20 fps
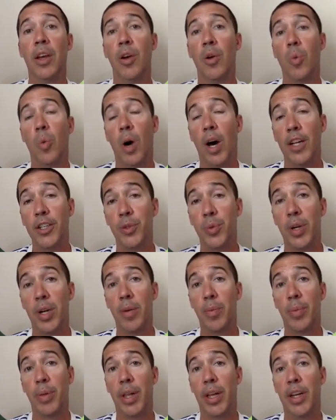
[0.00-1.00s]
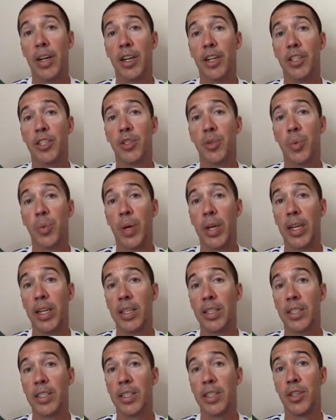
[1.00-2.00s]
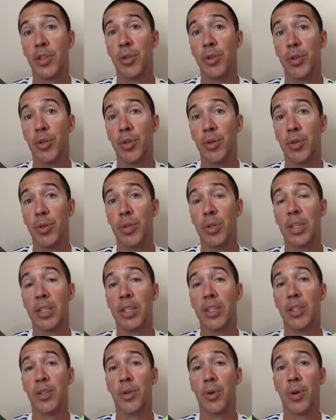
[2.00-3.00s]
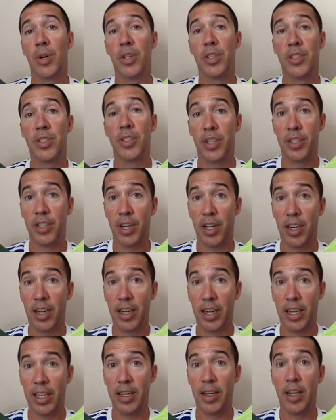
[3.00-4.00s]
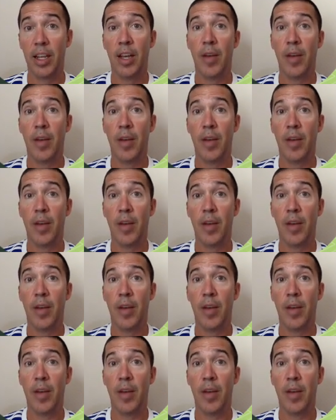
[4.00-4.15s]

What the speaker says: Watch when a player swings through towards their target,